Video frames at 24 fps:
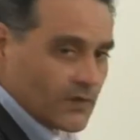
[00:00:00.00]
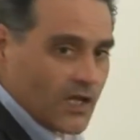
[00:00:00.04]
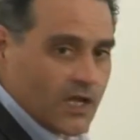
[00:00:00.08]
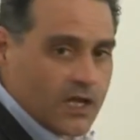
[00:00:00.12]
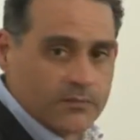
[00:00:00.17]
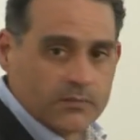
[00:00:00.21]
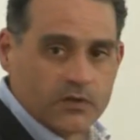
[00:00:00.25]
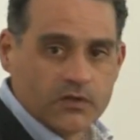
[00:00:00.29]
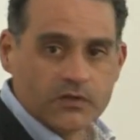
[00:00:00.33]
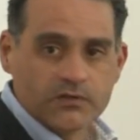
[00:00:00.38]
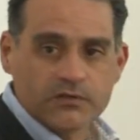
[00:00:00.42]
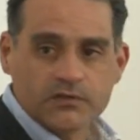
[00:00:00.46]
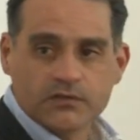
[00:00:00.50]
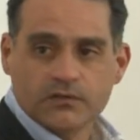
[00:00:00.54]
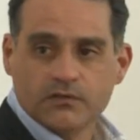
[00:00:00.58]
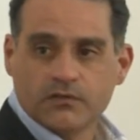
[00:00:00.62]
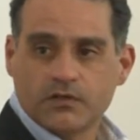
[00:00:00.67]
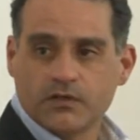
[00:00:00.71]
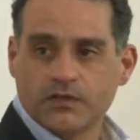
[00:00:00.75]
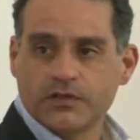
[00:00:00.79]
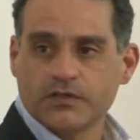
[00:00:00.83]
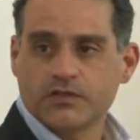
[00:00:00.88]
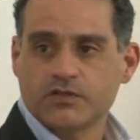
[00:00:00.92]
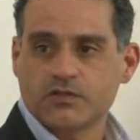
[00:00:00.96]
I'm going,
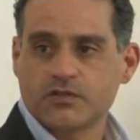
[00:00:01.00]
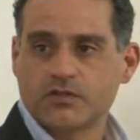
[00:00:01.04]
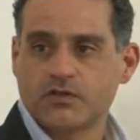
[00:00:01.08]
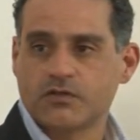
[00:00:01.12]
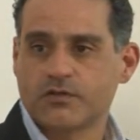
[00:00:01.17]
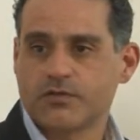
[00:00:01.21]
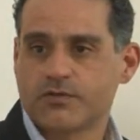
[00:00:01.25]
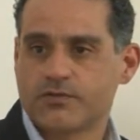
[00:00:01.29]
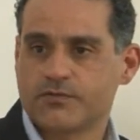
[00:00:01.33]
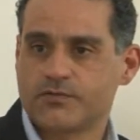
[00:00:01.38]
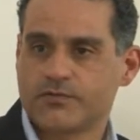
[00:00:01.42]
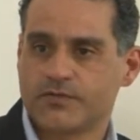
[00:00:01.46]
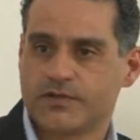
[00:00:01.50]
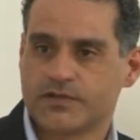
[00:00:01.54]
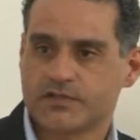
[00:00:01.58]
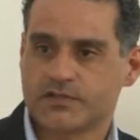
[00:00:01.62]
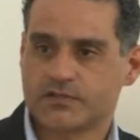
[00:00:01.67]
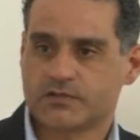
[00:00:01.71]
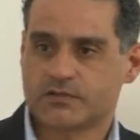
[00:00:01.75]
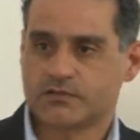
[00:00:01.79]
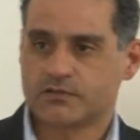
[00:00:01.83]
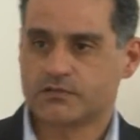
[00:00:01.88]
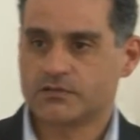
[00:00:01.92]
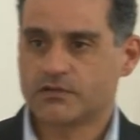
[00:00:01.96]
going to go through
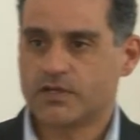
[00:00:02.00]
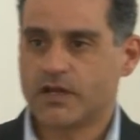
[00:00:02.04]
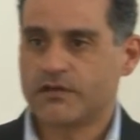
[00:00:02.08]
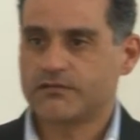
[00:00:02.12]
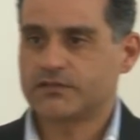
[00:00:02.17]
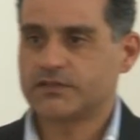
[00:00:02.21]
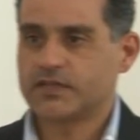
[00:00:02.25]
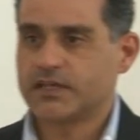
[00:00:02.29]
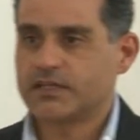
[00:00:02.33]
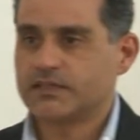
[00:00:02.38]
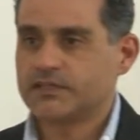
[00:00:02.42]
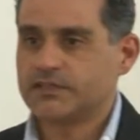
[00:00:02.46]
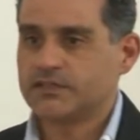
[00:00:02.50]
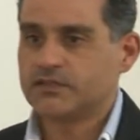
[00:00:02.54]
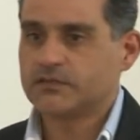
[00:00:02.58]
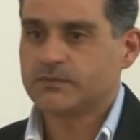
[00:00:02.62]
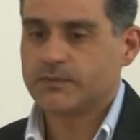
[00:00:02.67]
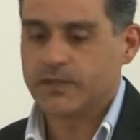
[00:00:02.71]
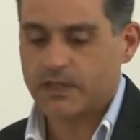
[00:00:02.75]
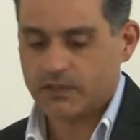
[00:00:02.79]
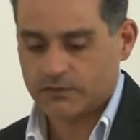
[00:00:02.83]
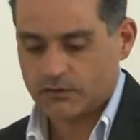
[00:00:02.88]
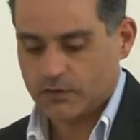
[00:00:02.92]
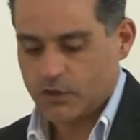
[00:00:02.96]
this so you have an idea
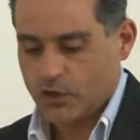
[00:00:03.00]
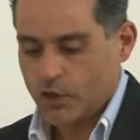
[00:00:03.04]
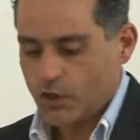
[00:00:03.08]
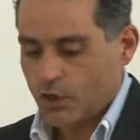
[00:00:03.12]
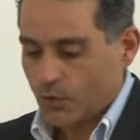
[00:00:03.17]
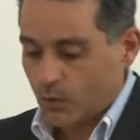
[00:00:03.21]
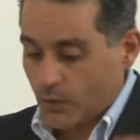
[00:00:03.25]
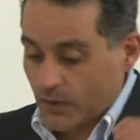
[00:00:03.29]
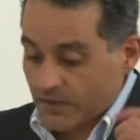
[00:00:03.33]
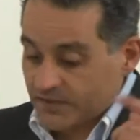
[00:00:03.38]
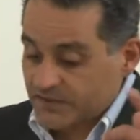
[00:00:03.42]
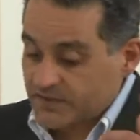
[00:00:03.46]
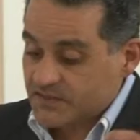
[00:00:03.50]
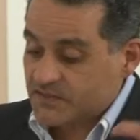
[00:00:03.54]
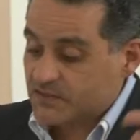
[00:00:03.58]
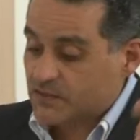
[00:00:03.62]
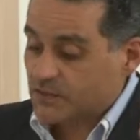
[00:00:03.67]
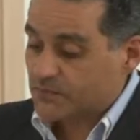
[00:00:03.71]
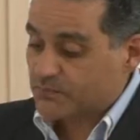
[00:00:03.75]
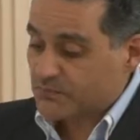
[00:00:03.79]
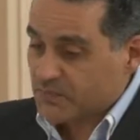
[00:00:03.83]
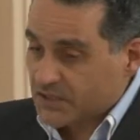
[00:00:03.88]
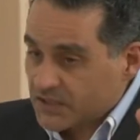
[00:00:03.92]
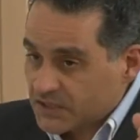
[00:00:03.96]
about what is
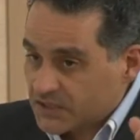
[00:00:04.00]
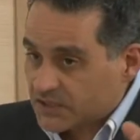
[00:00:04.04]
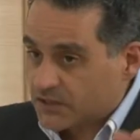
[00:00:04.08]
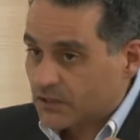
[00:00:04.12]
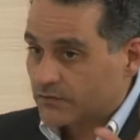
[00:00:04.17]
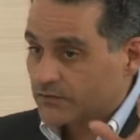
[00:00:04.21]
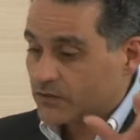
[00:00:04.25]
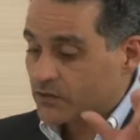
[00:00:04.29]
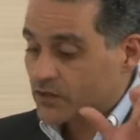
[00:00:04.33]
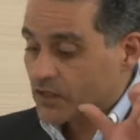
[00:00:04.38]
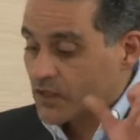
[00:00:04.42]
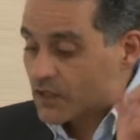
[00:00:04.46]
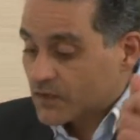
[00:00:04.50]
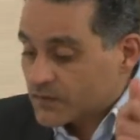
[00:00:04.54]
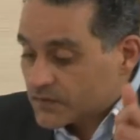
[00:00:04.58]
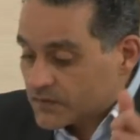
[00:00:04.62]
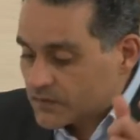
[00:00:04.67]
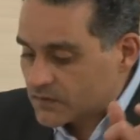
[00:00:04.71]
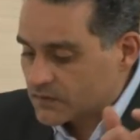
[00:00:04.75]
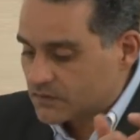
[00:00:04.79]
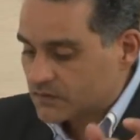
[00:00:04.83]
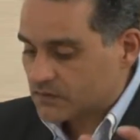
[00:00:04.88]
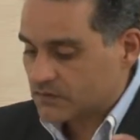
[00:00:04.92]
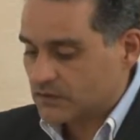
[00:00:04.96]
the meaning of the
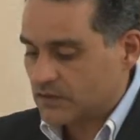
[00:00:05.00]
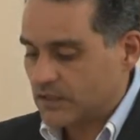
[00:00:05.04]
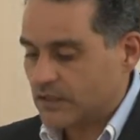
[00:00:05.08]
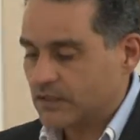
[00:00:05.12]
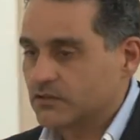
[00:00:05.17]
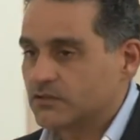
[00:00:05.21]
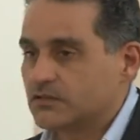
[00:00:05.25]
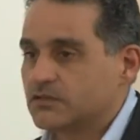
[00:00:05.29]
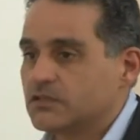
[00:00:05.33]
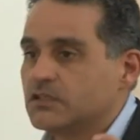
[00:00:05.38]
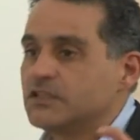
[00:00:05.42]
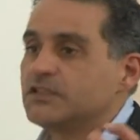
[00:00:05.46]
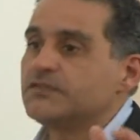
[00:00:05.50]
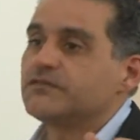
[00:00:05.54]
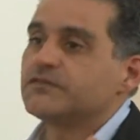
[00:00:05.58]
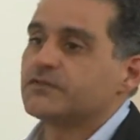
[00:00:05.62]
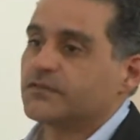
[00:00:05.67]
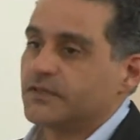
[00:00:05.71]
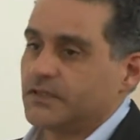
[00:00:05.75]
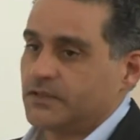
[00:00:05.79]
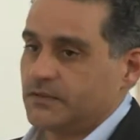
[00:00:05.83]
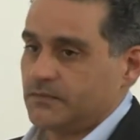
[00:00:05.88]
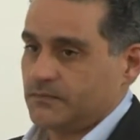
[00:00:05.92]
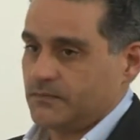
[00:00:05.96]
content and the
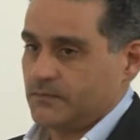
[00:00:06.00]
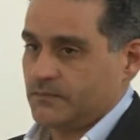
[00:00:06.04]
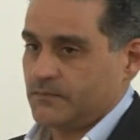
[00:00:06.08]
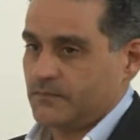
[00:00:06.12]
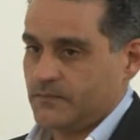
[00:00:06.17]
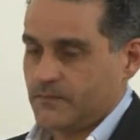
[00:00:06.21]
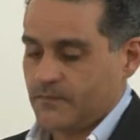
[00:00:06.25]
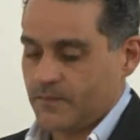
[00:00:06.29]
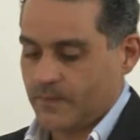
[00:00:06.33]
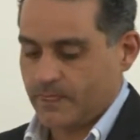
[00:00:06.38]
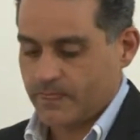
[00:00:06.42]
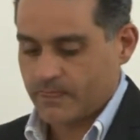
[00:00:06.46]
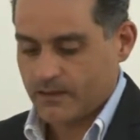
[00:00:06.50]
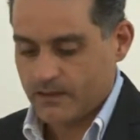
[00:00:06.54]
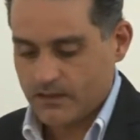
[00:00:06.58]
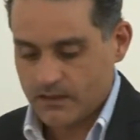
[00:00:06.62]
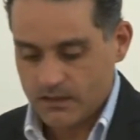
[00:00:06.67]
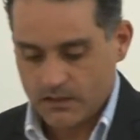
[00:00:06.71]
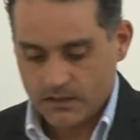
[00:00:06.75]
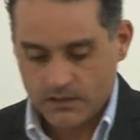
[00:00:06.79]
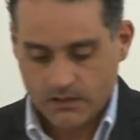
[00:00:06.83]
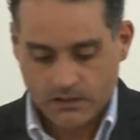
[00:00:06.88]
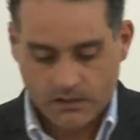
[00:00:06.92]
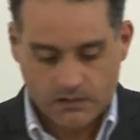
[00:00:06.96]
delivery.
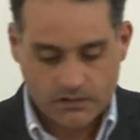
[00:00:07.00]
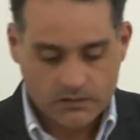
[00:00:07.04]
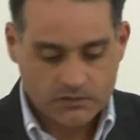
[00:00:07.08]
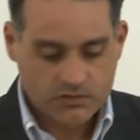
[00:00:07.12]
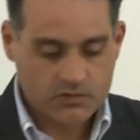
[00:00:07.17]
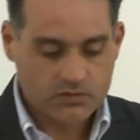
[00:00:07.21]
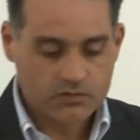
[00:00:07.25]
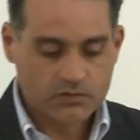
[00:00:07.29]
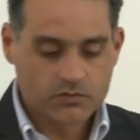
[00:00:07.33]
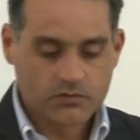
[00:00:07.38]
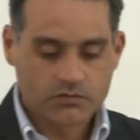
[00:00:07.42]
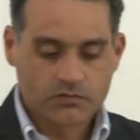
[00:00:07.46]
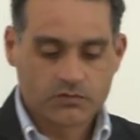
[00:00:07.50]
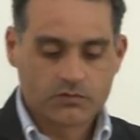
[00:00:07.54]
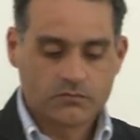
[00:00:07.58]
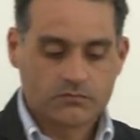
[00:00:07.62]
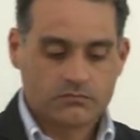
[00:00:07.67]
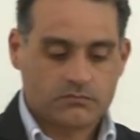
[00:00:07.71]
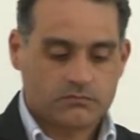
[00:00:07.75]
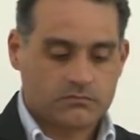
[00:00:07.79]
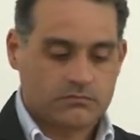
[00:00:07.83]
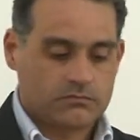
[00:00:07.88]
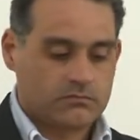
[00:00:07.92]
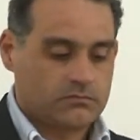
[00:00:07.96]

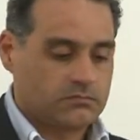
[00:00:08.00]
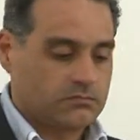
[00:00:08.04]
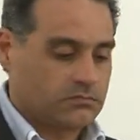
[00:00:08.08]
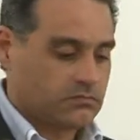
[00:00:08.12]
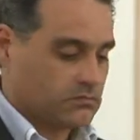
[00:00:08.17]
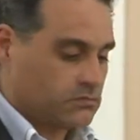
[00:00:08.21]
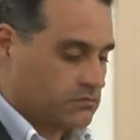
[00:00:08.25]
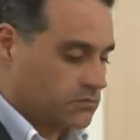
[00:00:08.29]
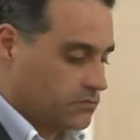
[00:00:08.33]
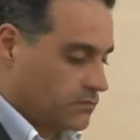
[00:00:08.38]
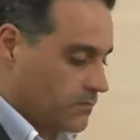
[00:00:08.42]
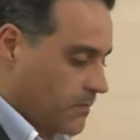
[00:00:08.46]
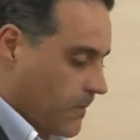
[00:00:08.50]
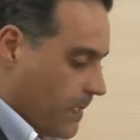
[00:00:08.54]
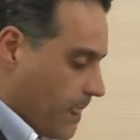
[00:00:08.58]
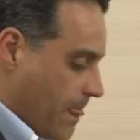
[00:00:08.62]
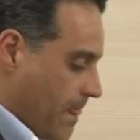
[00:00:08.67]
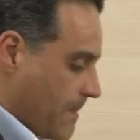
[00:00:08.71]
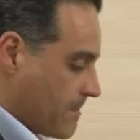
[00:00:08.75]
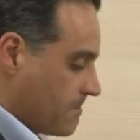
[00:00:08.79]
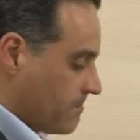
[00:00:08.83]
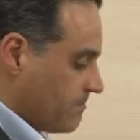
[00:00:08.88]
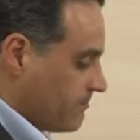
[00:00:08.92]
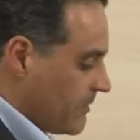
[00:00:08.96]
Two,
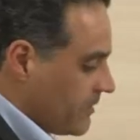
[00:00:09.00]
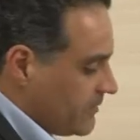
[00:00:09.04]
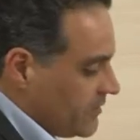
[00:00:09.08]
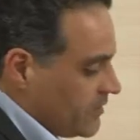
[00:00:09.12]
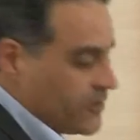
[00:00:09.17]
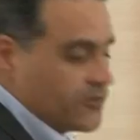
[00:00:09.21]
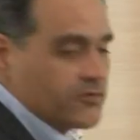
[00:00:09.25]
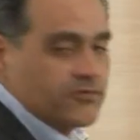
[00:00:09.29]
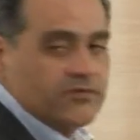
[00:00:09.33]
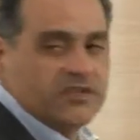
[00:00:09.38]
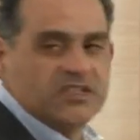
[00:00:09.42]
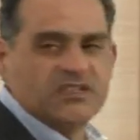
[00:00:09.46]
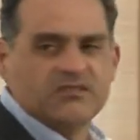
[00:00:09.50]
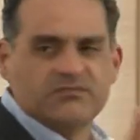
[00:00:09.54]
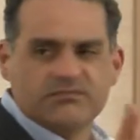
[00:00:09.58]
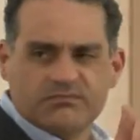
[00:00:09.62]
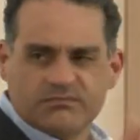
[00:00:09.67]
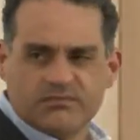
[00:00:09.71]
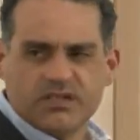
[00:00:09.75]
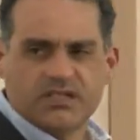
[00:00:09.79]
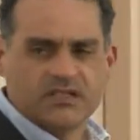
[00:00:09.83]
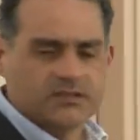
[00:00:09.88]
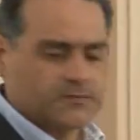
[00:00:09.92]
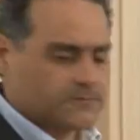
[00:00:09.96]
maybe three,
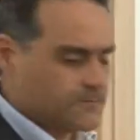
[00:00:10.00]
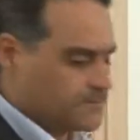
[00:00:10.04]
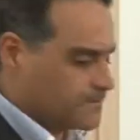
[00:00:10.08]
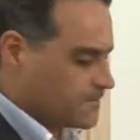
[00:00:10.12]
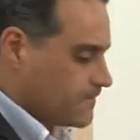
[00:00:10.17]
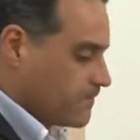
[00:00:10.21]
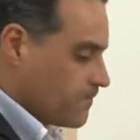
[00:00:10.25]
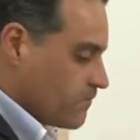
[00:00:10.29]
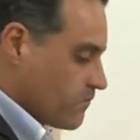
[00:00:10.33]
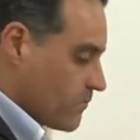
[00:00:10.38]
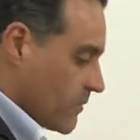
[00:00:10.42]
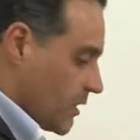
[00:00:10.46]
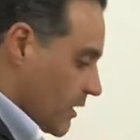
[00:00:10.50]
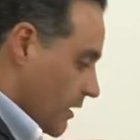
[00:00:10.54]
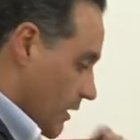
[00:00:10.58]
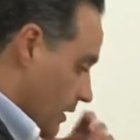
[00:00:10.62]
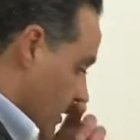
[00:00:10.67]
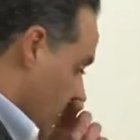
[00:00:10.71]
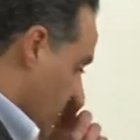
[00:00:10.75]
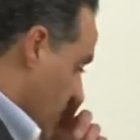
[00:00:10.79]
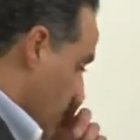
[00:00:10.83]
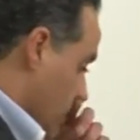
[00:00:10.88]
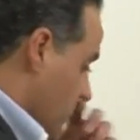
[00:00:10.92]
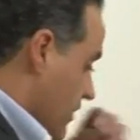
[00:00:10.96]
better.
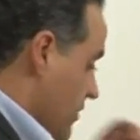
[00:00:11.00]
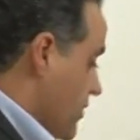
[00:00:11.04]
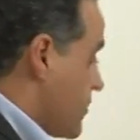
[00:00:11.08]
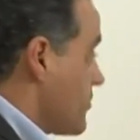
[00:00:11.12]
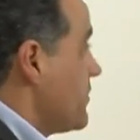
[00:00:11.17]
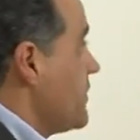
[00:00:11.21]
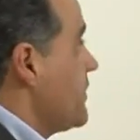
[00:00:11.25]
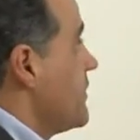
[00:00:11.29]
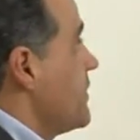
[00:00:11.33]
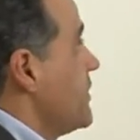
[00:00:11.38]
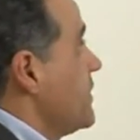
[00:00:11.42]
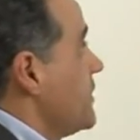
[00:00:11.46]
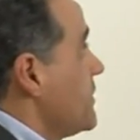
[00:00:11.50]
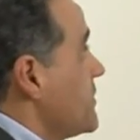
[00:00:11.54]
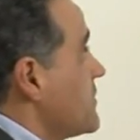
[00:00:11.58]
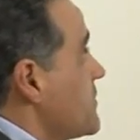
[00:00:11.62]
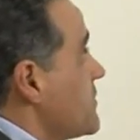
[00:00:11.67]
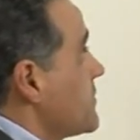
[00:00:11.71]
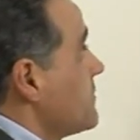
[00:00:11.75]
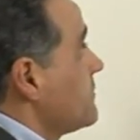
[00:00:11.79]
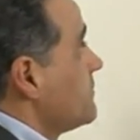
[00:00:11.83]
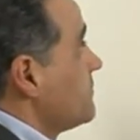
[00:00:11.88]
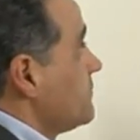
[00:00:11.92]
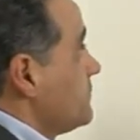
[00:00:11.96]
Three things.